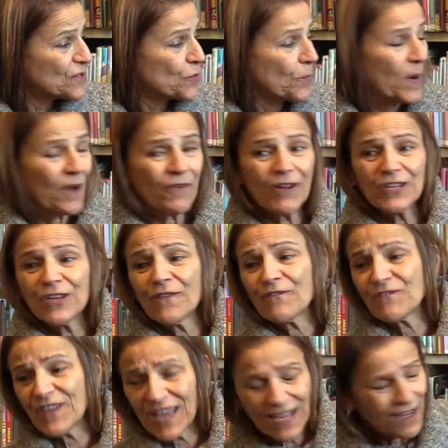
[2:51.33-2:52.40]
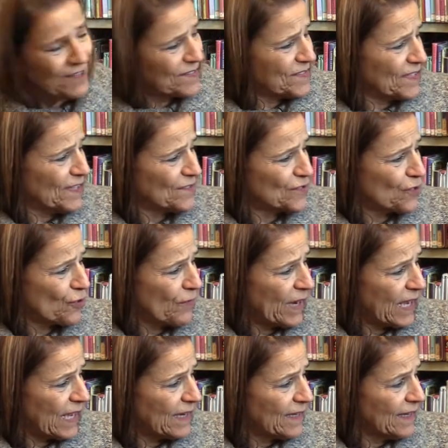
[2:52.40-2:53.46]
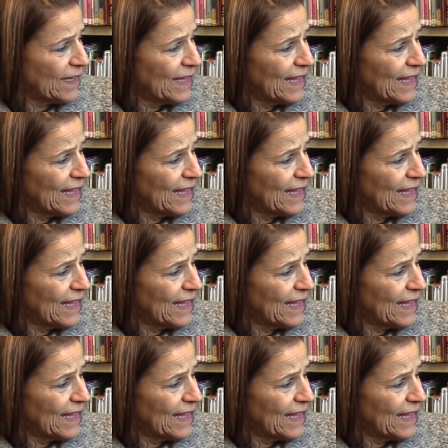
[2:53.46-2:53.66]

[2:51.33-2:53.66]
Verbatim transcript: to wear on your fingers, says Cricket.